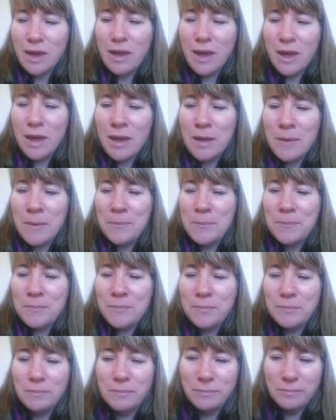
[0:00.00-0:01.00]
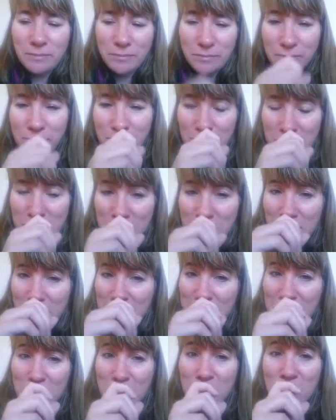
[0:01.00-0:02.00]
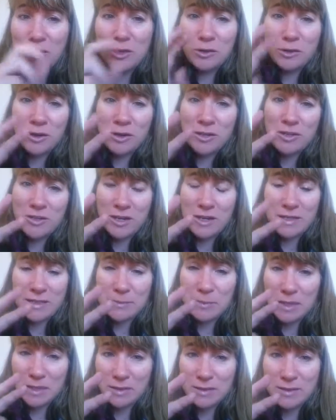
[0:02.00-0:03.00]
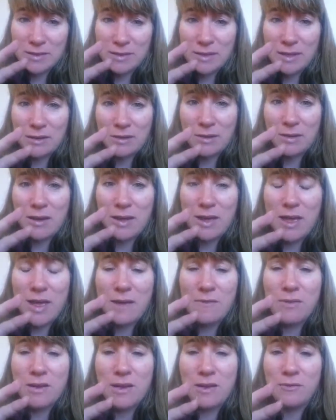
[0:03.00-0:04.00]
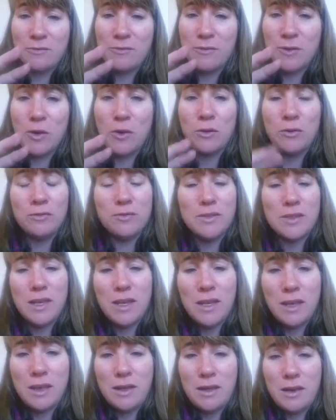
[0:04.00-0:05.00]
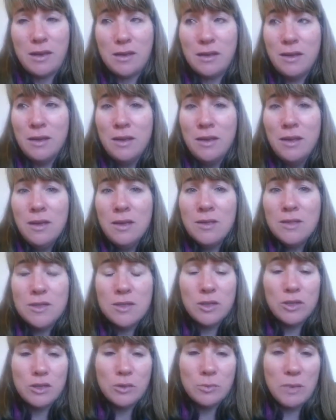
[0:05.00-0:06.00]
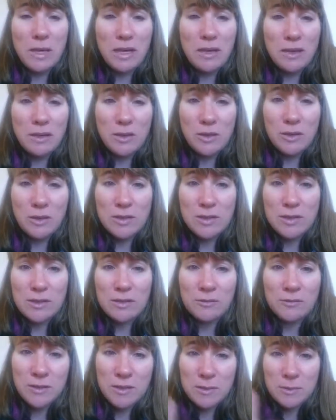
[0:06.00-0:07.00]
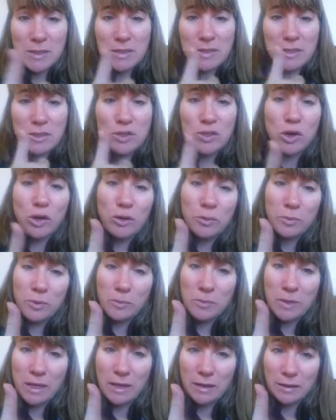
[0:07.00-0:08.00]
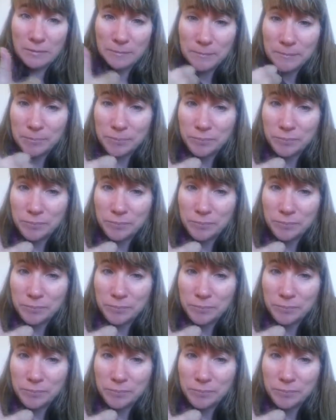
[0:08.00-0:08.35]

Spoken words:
So there's two neurotransmitters that are heavily involved in social media use. The first one's dopamine.